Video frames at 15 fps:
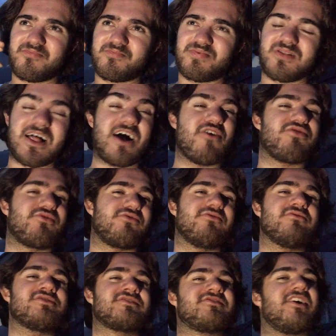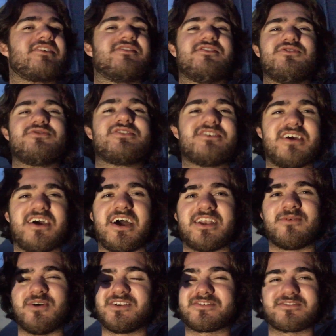plow through and just like do shit
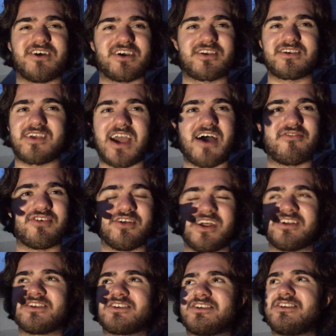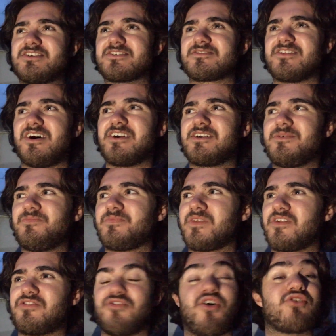anyway, just like have good energy, just like
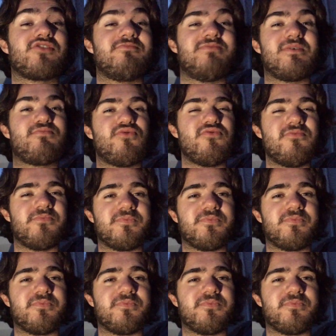talk to people,